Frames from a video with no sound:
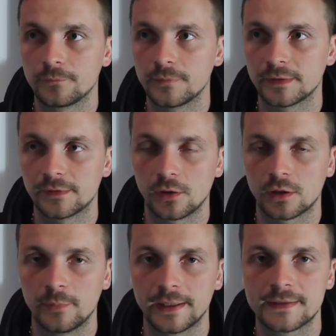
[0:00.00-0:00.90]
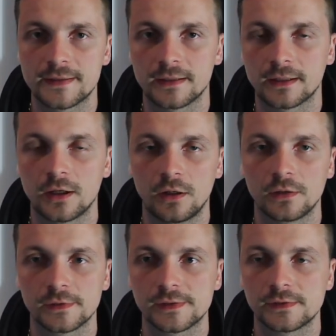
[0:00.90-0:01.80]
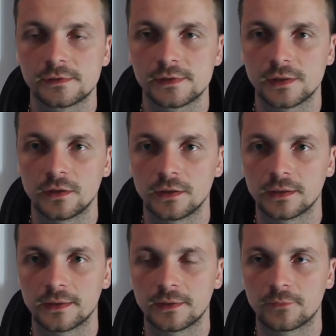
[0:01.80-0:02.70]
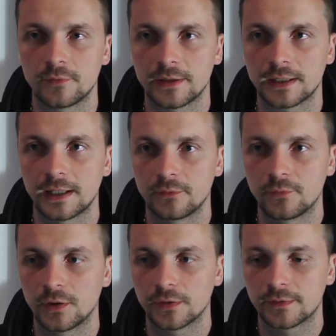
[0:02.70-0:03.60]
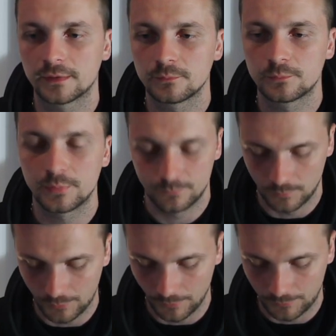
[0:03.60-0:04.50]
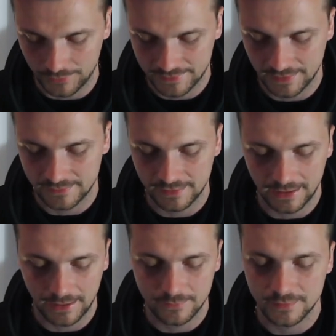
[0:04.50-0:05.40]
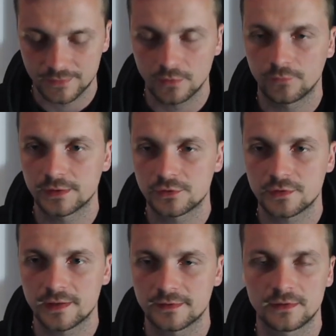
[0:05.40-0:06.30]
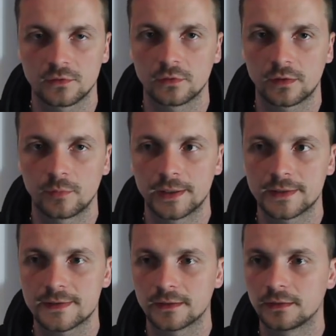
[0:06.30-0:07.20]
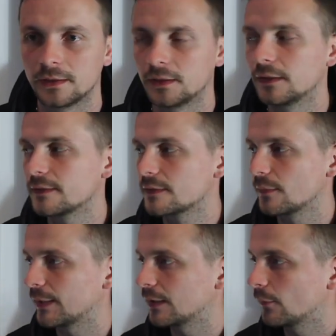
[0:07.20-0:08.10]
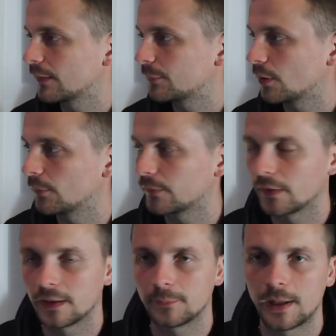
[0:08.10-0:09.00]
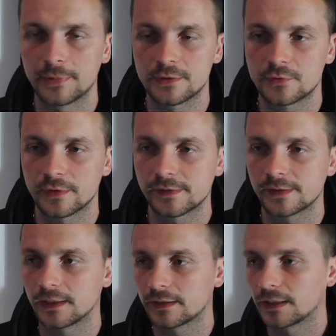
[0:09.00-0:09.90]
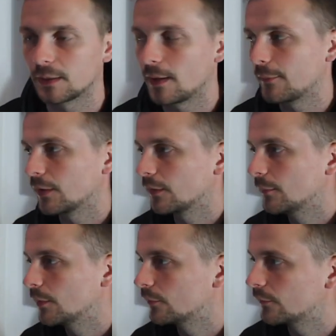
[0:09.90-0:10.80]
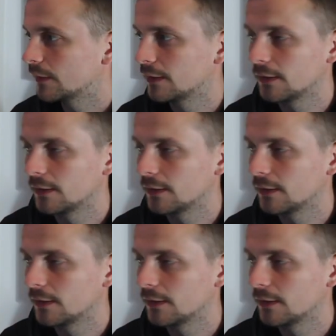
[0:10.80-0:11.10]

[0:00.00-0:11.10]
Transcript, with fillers: is not committed to the cause. So they've had like the pre-season games and stuff, and he just says he doesn't look committed to being at West Brom, so that might be interesting. I think he might be on the move.